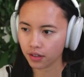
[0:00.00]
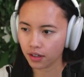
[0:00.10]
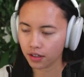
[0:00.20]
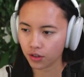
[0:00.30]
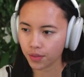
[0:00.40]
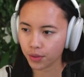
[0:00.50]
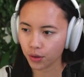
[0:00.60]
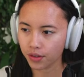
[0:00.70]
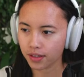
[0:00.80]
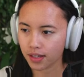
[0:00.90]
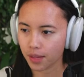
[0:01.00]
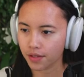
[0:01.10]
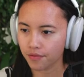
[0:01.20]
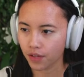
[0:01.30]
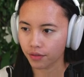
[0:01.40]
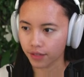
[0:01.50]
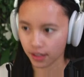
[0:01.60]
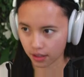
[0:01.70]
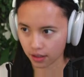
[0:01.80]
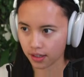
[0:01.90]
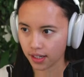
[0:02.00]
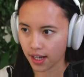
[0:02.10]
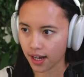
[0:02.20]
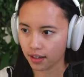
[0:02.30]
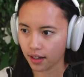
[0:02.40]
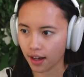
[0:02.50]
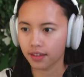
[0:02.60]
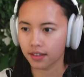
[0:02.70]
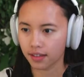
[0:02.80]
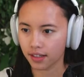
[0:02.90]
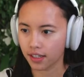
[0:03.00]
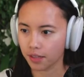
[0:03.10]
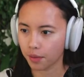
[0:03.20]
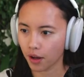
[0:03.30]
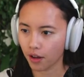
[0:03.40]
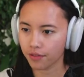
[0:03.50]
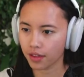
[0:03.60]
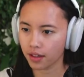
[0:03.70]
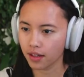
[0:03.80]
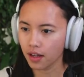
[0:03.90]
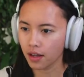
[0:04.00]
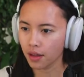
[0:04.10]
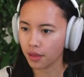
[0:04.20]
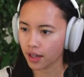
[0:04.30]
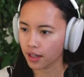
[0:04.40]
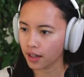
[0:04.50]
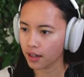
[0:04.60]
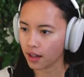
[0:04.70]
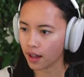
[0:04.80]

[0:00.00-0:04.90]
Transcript: scripts all the steps involved in the CI and the CD part of the thing,